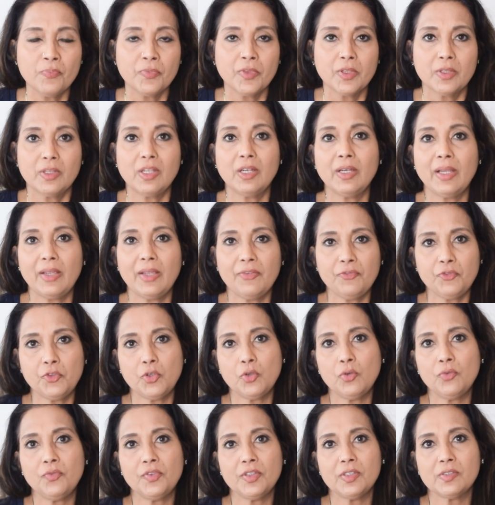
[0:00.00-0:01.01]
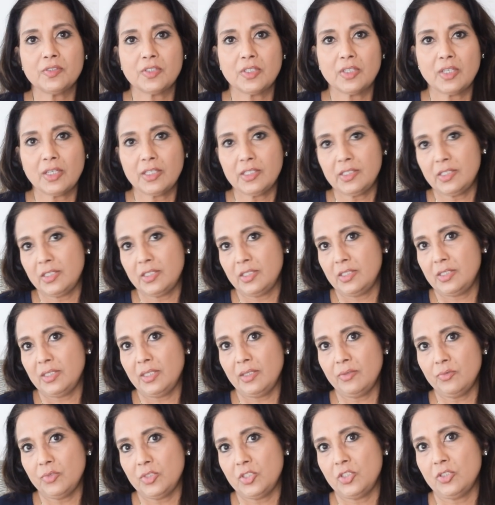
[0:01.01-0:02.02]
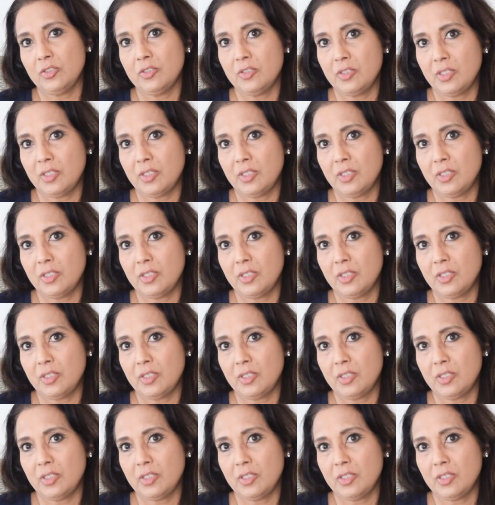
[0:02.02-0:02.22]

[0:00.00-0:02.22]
The leftovers are nice in sandwiches,